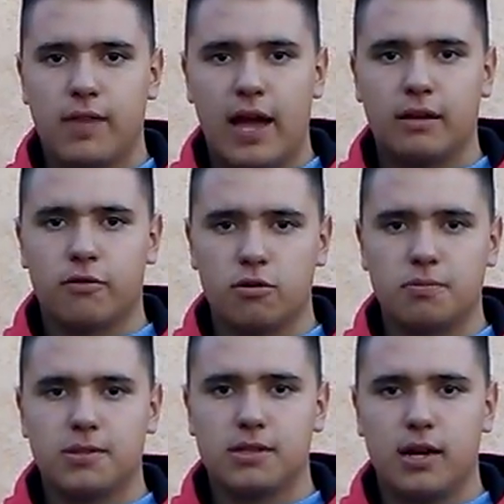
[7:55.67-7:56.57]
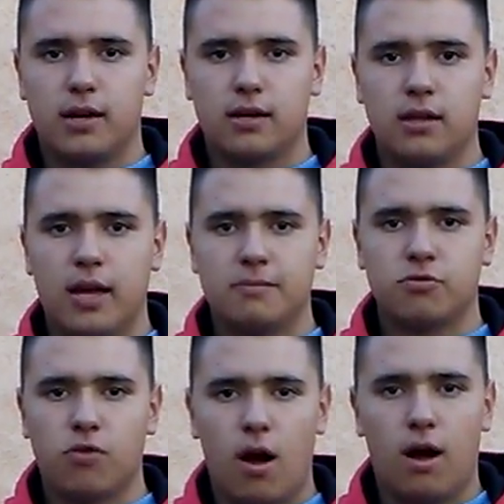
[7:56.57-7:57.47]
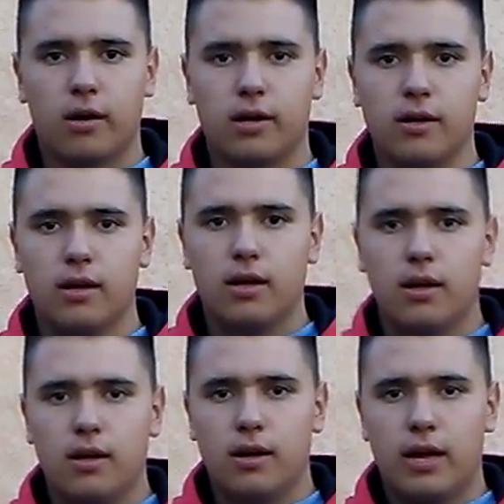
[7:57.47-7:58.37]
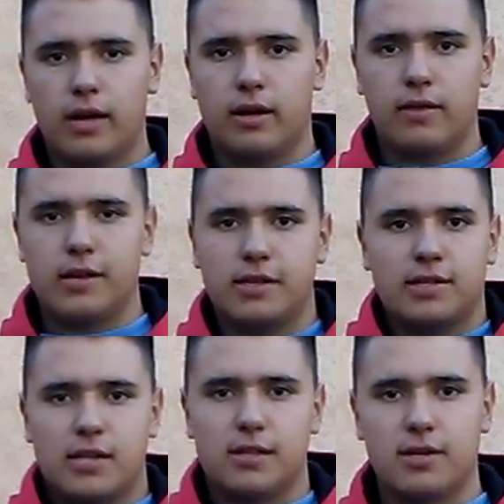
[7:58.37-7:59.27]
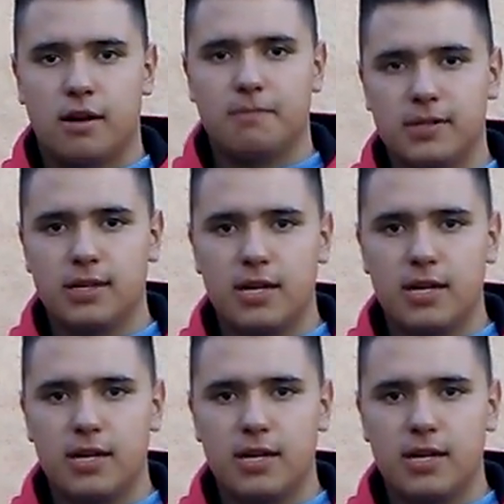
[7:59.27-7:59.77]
that group's claims wrong, and they decide to tear up the